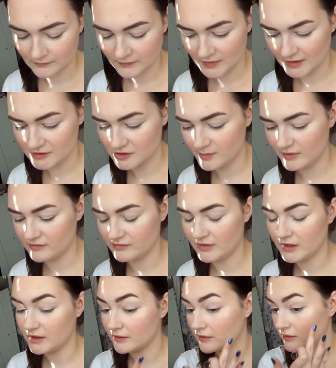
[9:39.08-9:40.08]
this would be
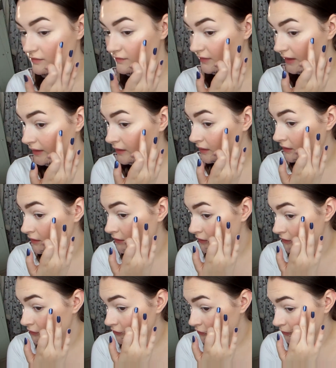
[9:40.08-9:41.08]
really good for like a
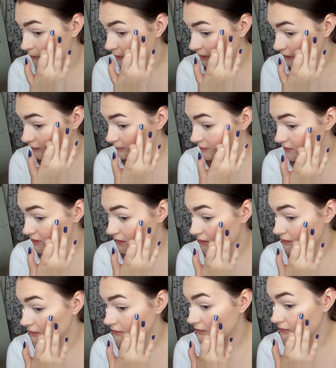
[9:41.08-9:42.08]
no makeup
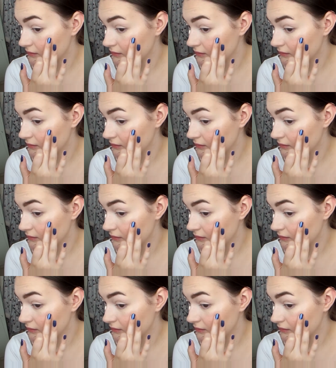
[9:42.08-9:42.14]
day